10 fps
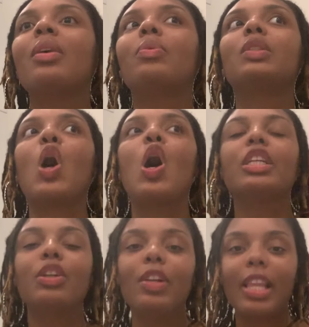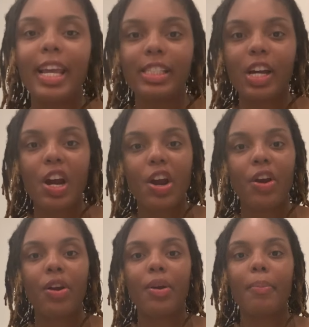it was hard to relate to
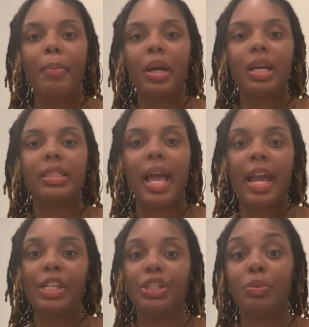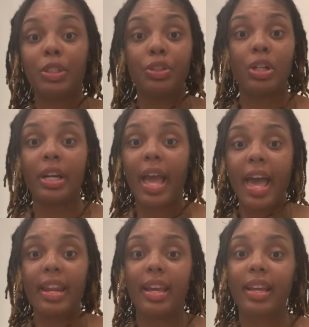her because a she was a drug
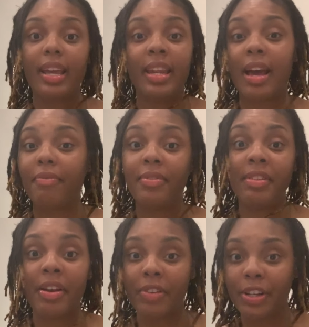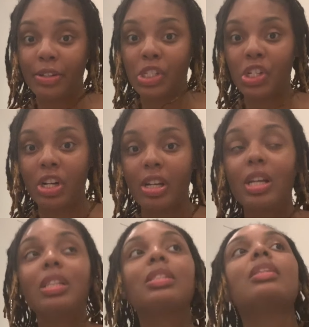addict and I've never used
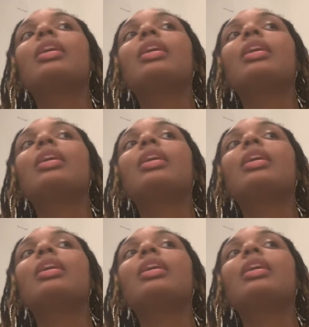drugs